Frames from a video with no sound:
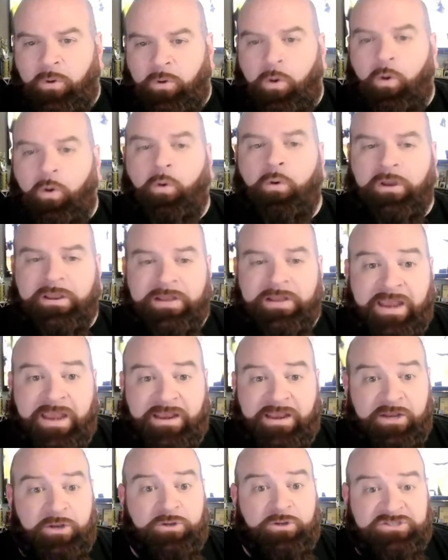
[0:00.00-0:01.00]
Oregon had
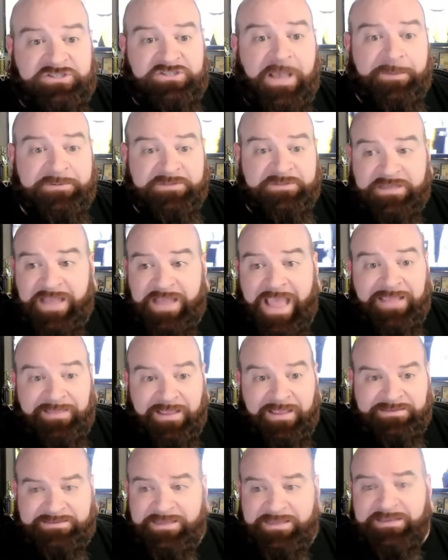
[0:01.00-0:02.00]
an interception, and
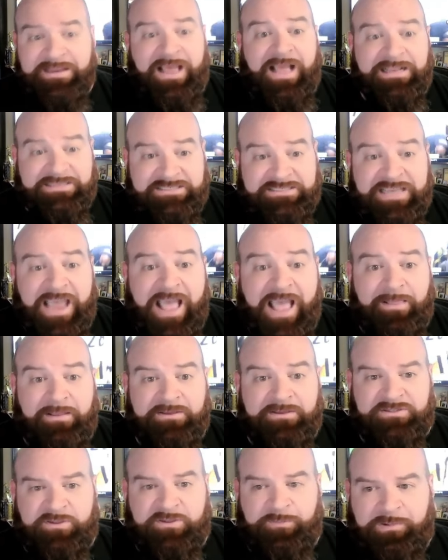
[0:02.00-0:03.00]
they did not
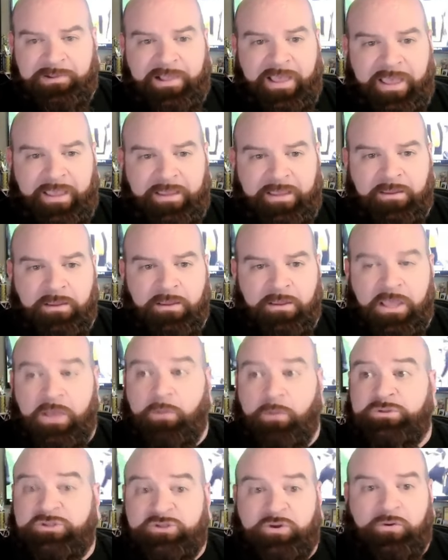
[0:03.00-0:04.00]
challenge the play.
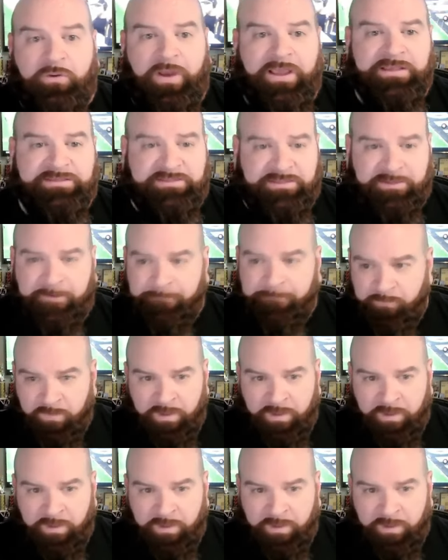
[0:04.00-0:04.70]
It was crazy.